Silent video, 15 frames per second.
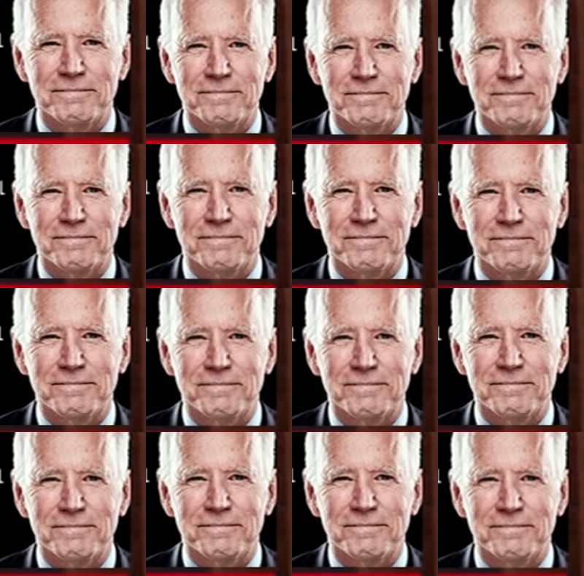
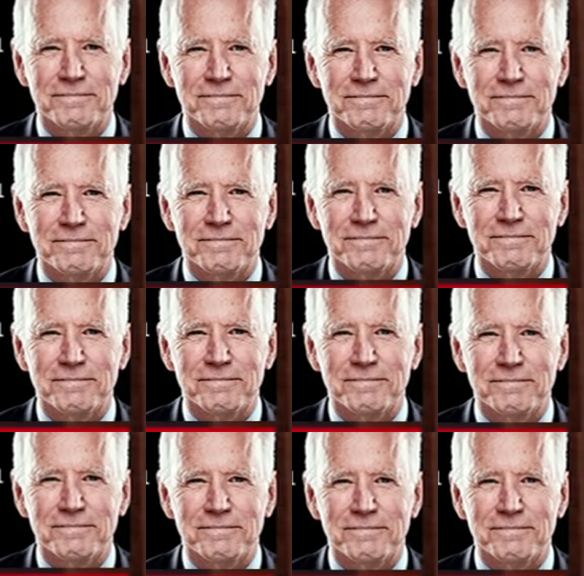
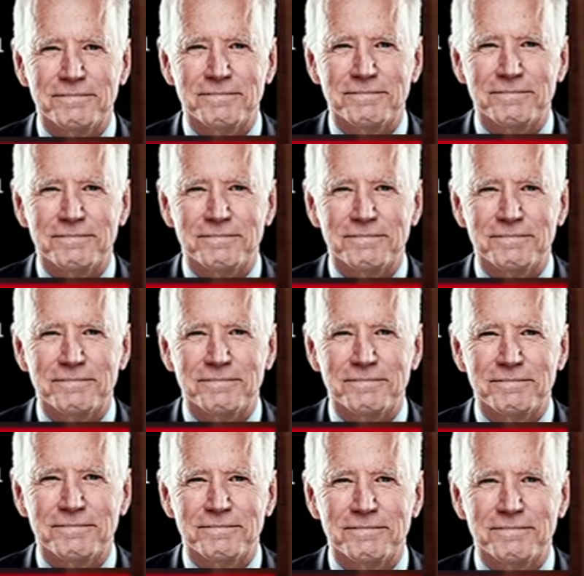
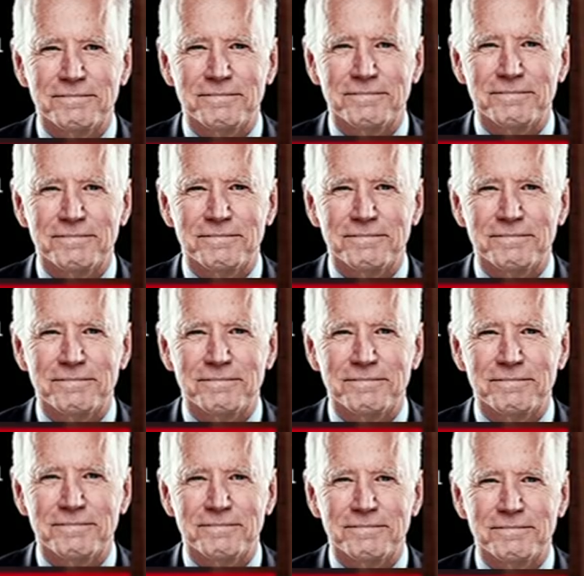
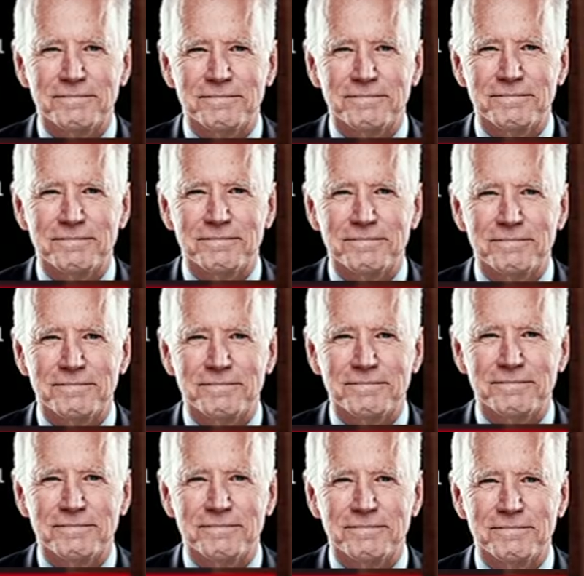
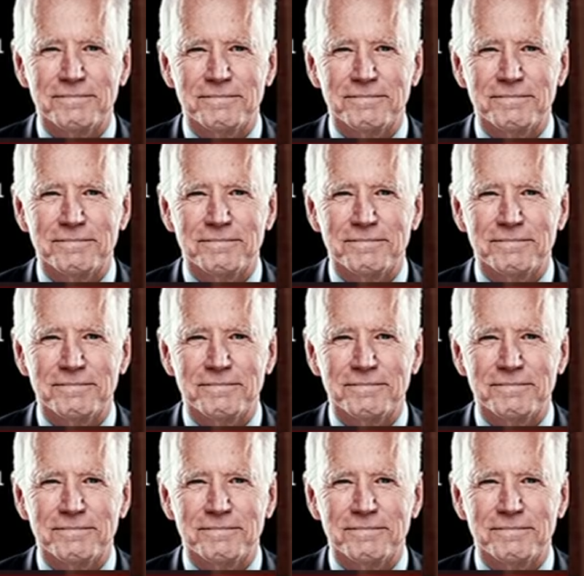No words are spoken by the person on screen.